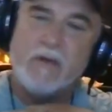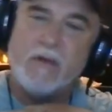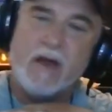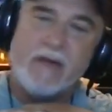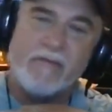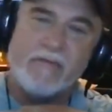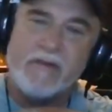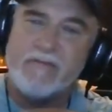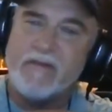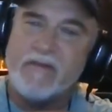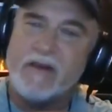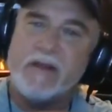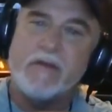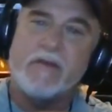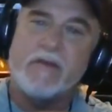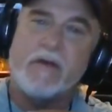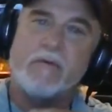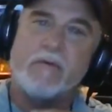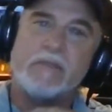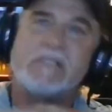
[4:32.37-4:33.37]
every
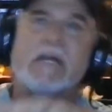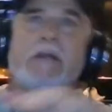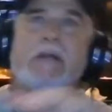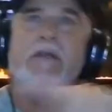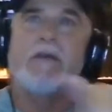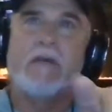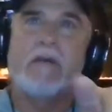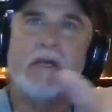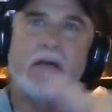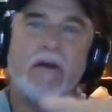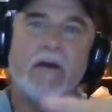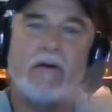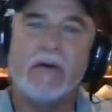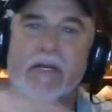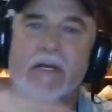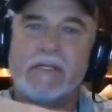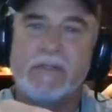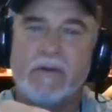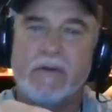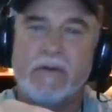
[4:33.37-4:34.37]
video that was done, you can go
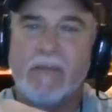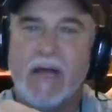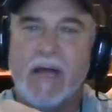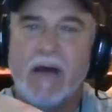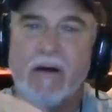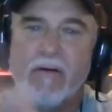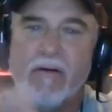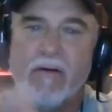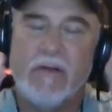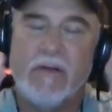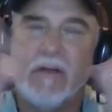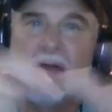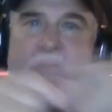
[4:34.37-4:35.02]
get to them now.